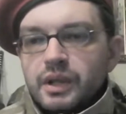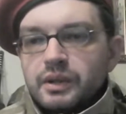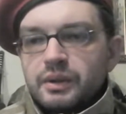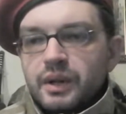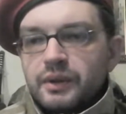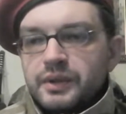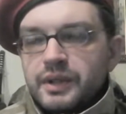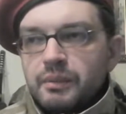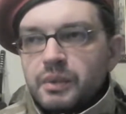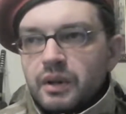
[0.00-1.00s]
just to have
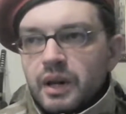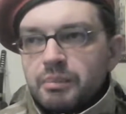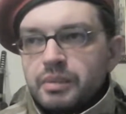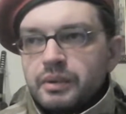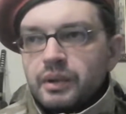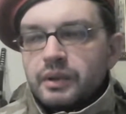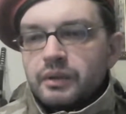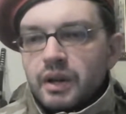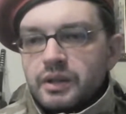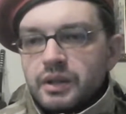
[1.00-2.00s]
some grip on
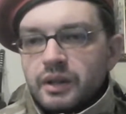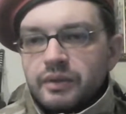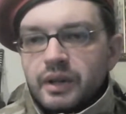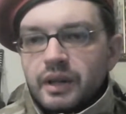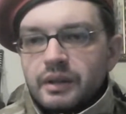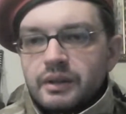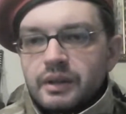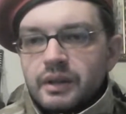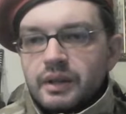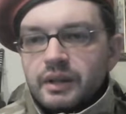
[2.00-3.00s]
the Russian
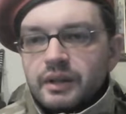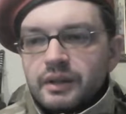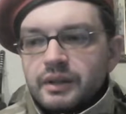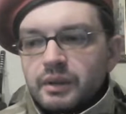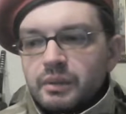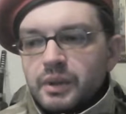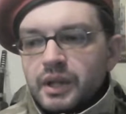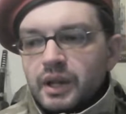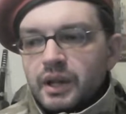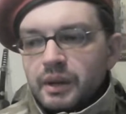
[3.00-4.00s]
affairs. So
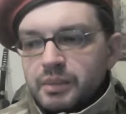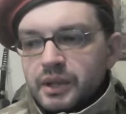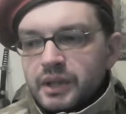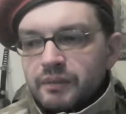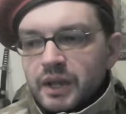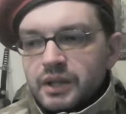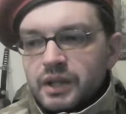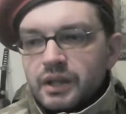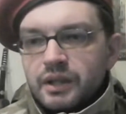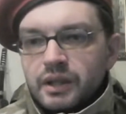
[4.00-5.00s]
we are pretty much
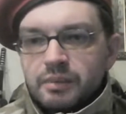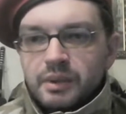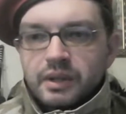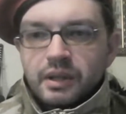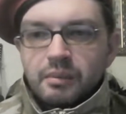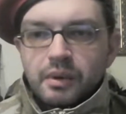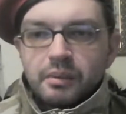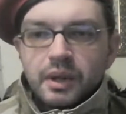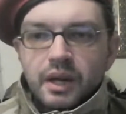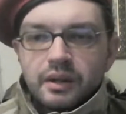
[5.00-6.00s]

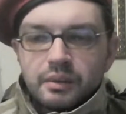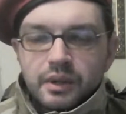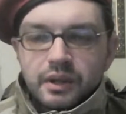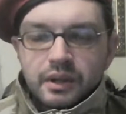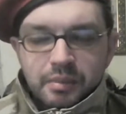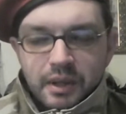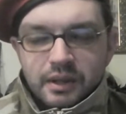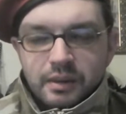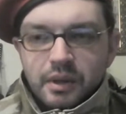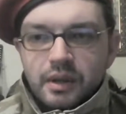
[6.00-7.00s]
indispensable. We are
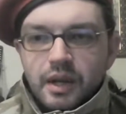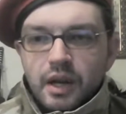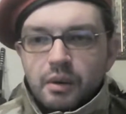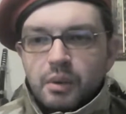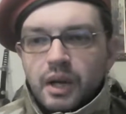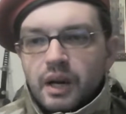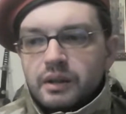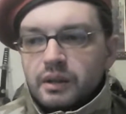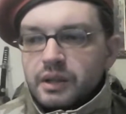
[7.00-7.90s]
indispensable. We are